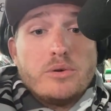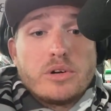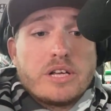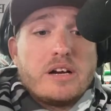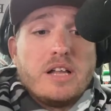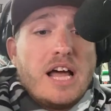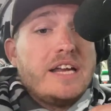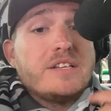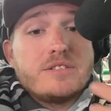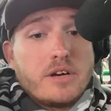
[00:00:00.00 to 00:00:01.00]
North
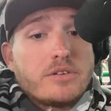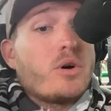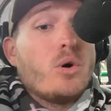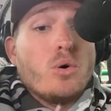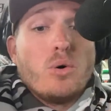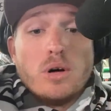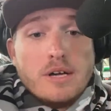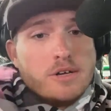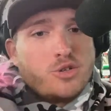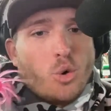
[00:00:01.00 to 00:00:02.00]
Carolina, and start the whole
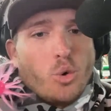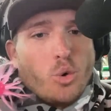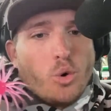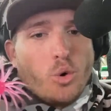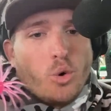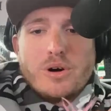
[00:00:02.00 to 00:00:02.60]
tour